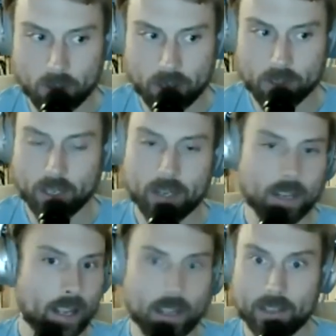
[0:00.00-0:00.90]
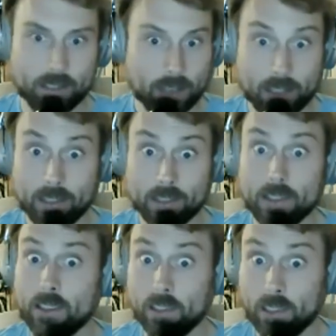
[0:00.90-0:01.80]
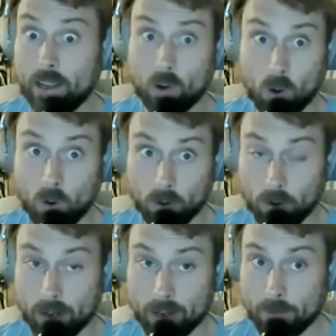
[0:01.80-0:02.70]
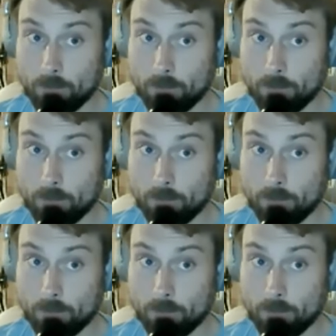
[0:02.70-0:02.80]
And he's like, I think this thing's a lot older, right?